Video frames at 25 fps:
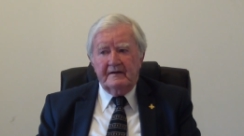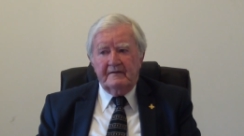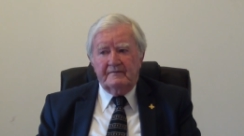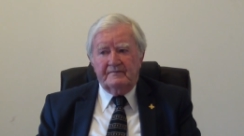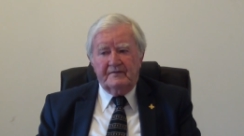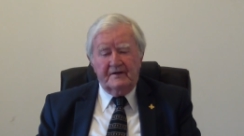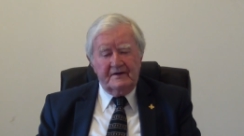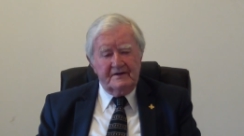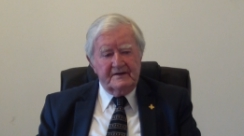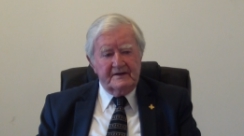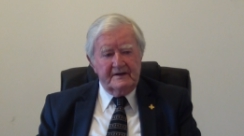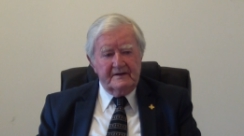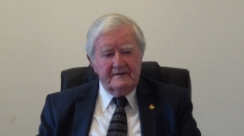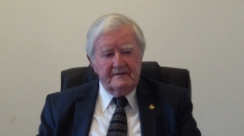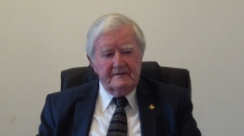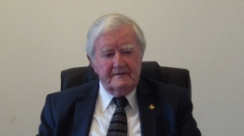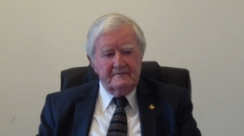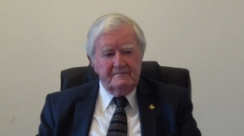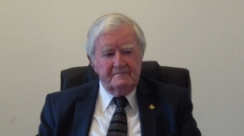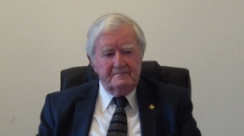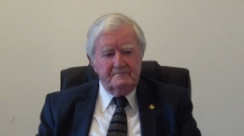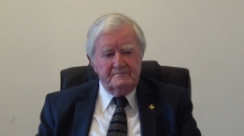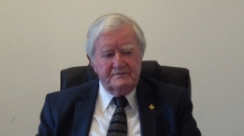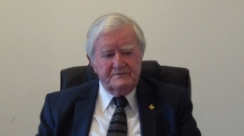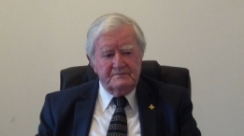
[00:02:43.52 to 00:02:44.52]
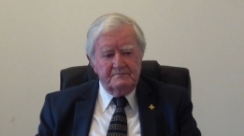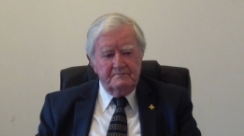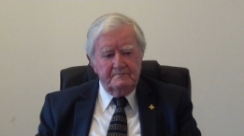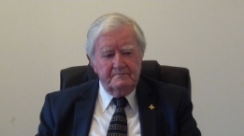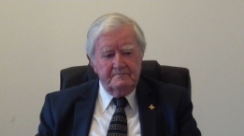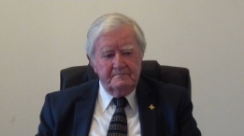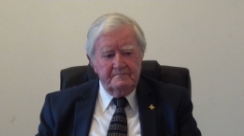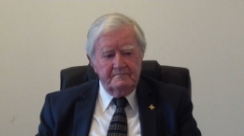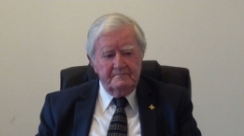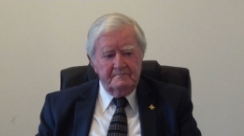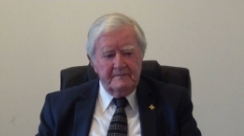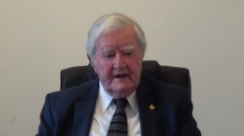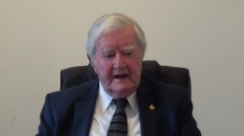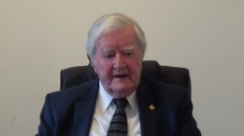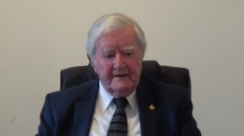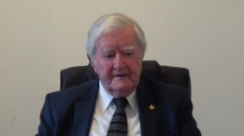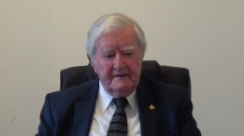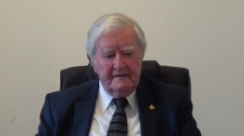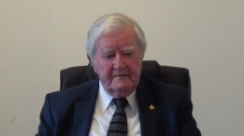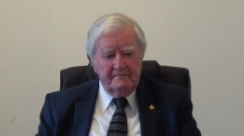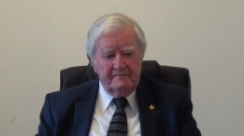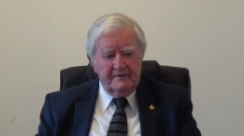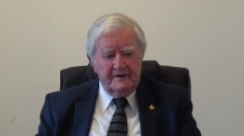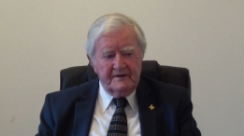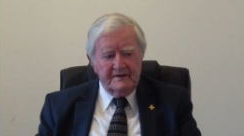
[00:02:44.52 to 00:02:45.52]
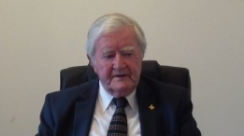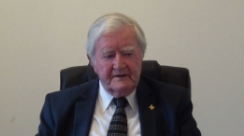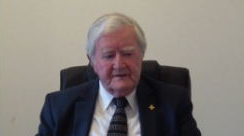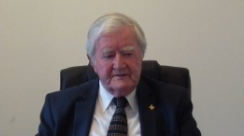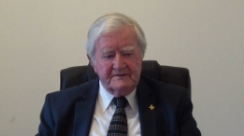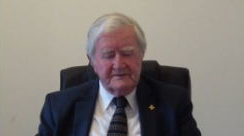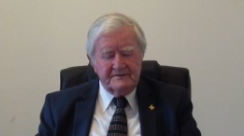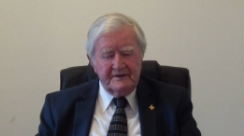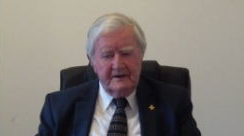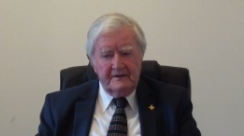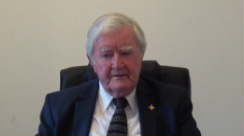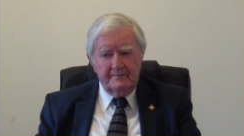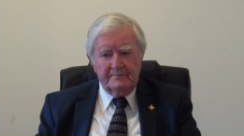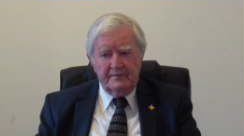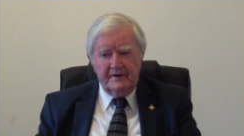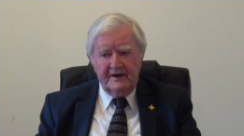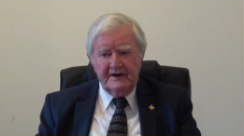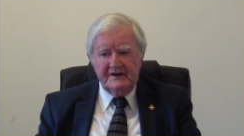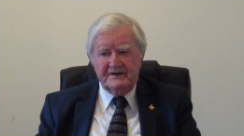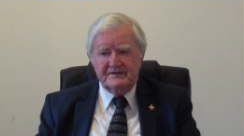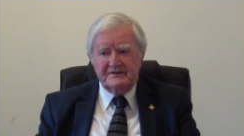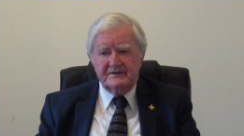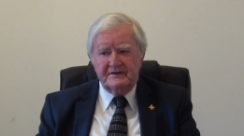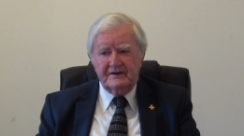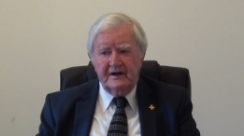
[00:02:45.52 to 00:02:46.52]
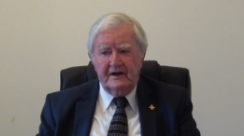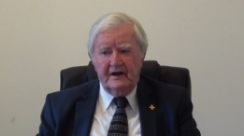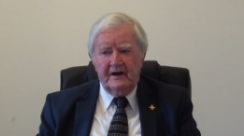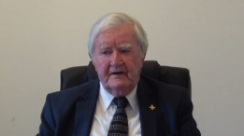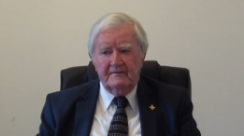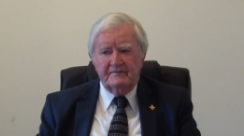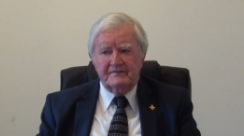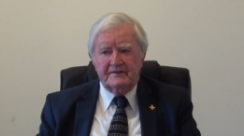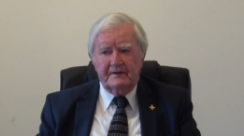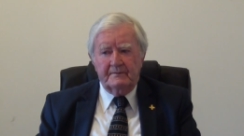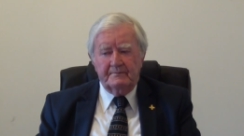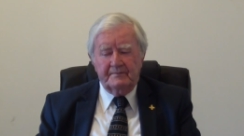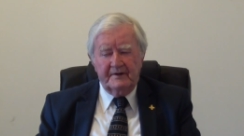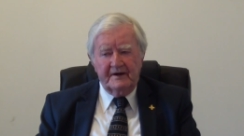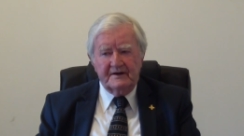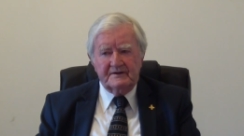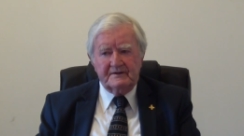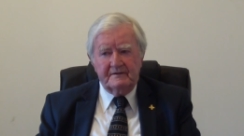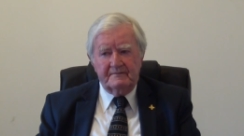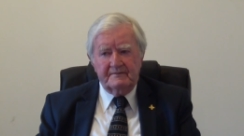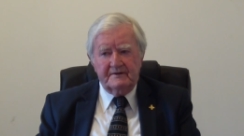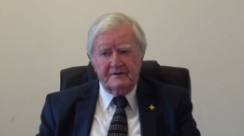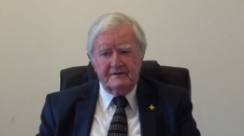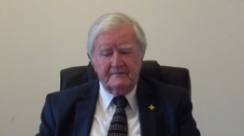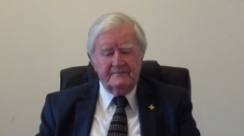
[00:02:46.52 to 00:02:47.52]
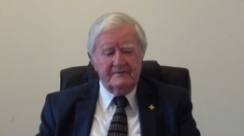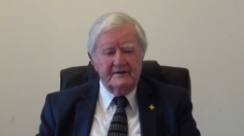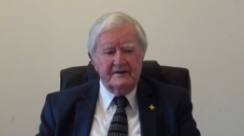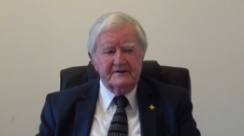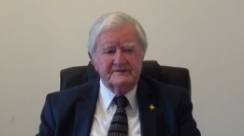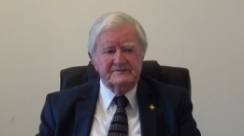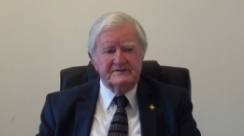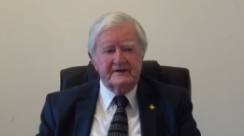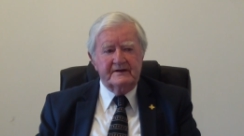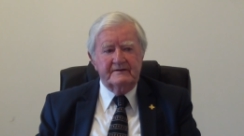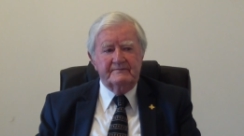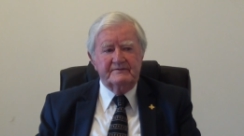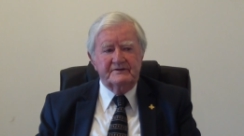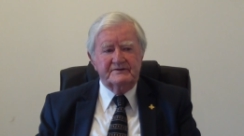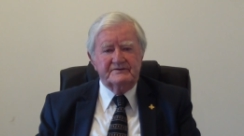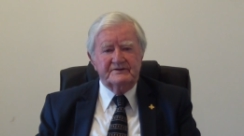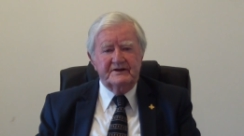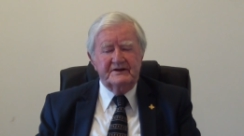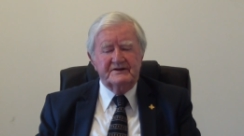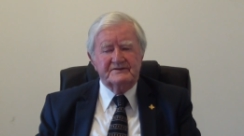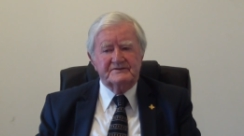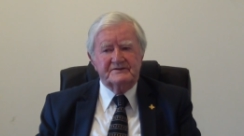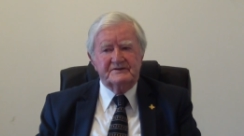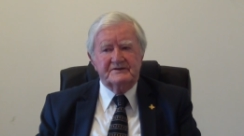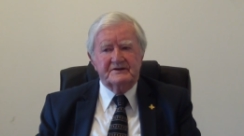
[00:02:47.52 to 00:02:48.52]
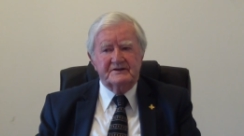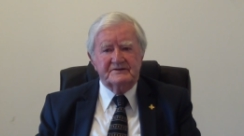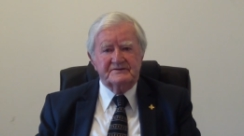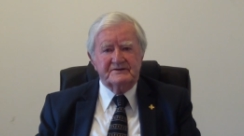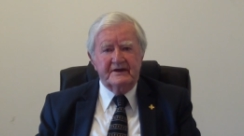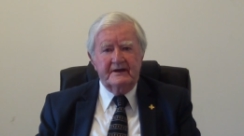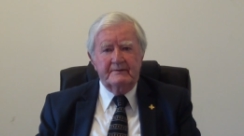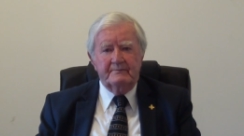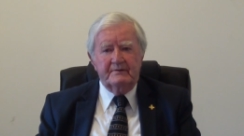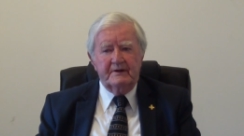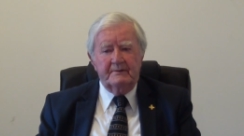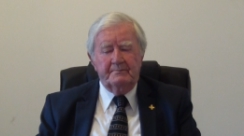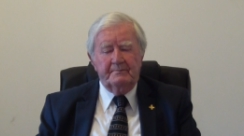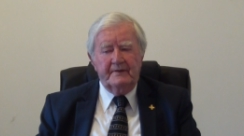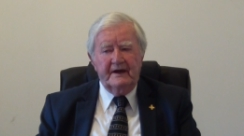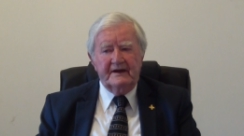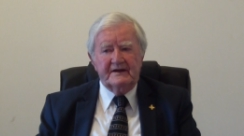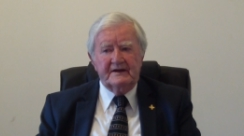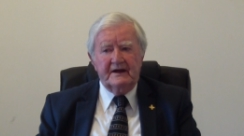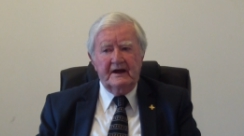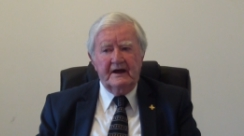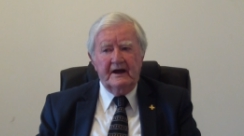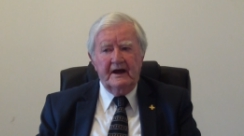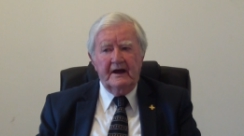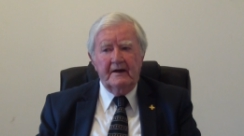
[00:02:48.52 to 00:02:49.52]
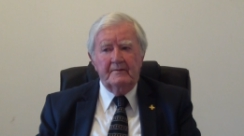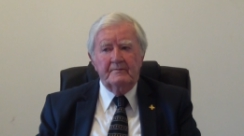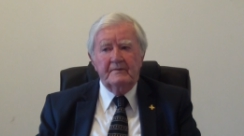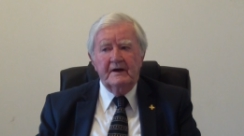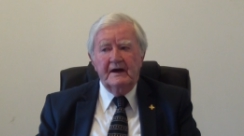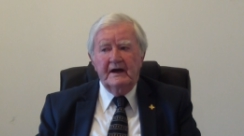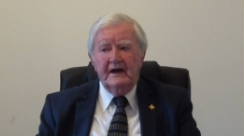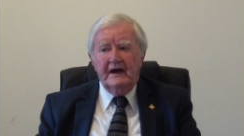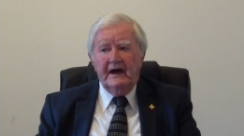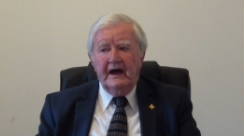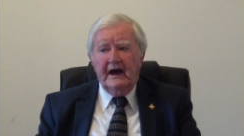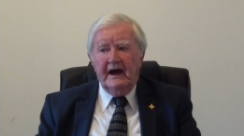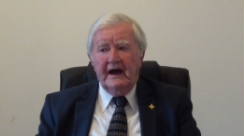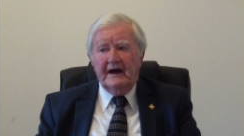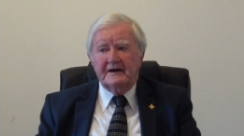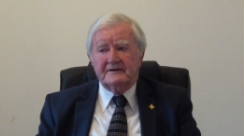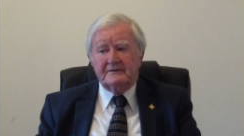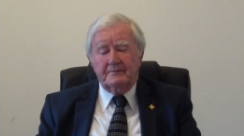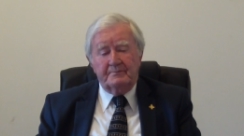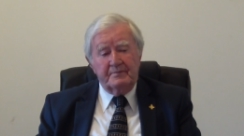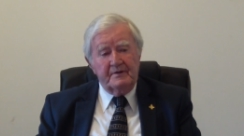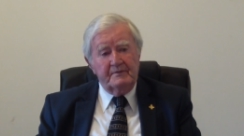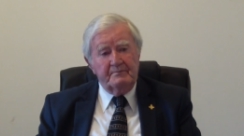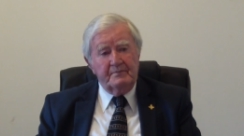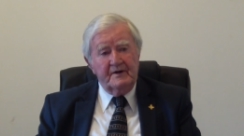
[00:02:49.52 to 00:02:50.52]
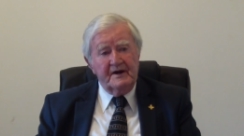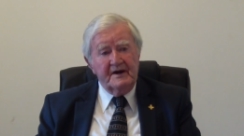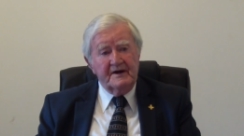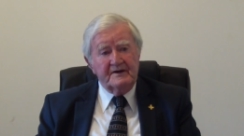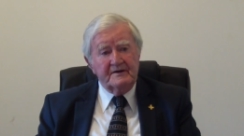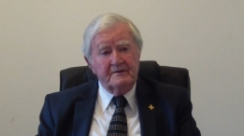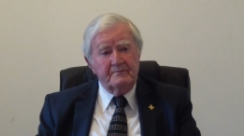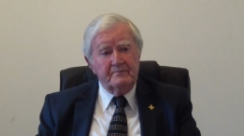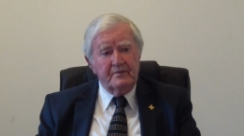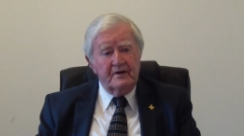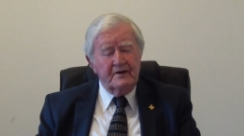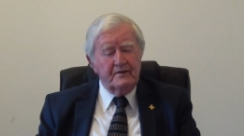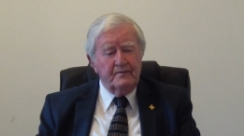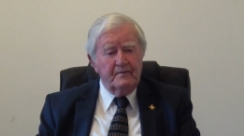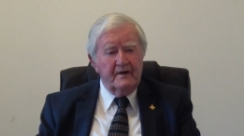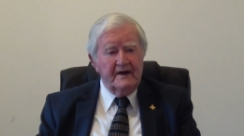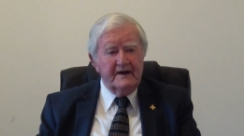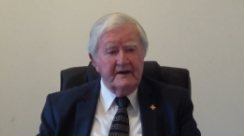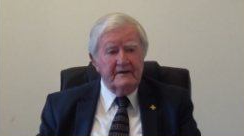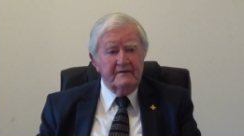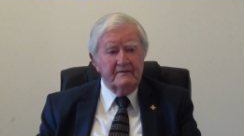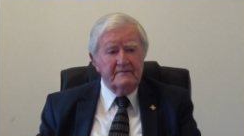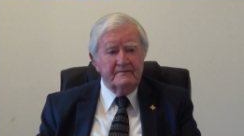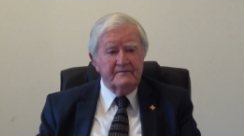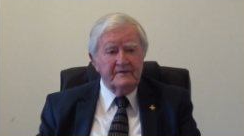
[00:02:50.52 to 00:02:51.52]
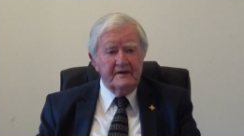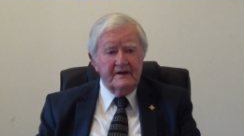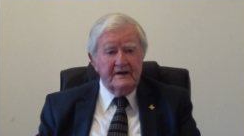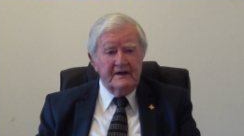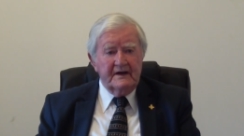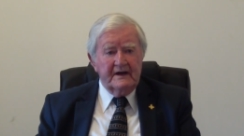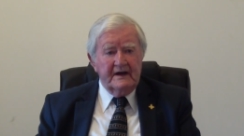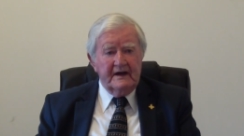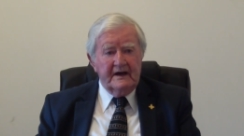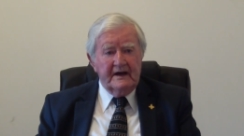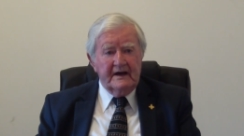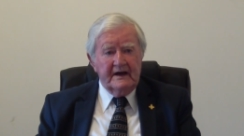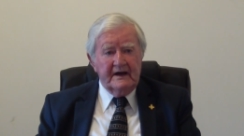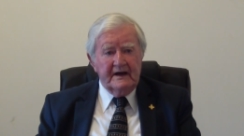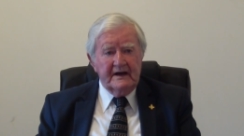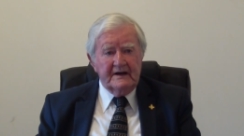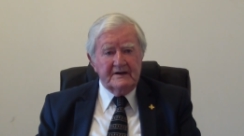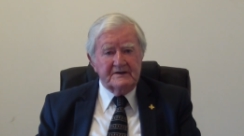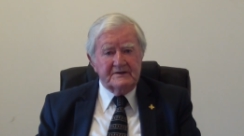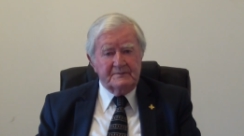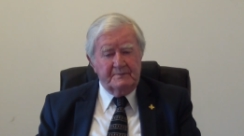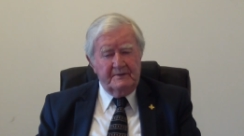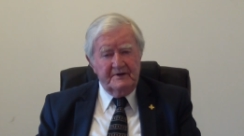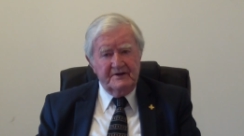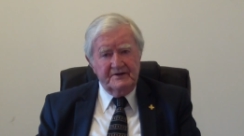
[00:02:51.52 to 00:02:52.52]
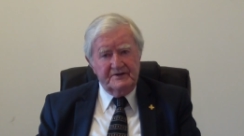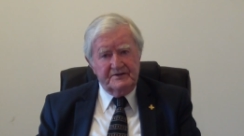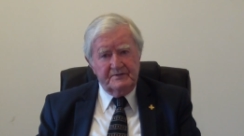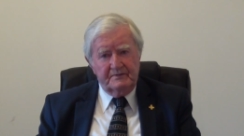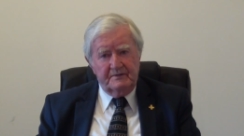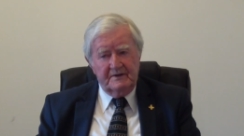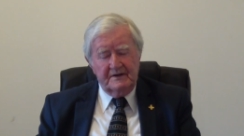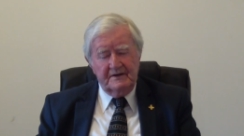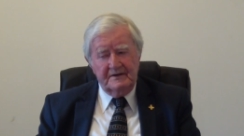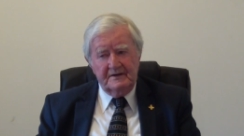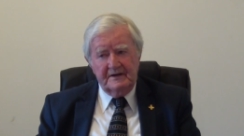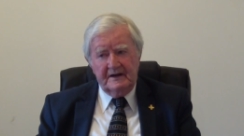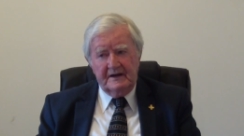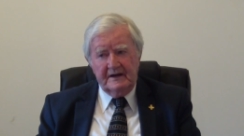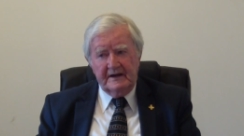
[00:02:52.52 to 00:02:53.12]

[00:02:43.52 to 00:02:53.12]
for the celebration of the birth of our divine Saviour Jesus in the stable at Bethlehem, and to prepare them by way of spiritual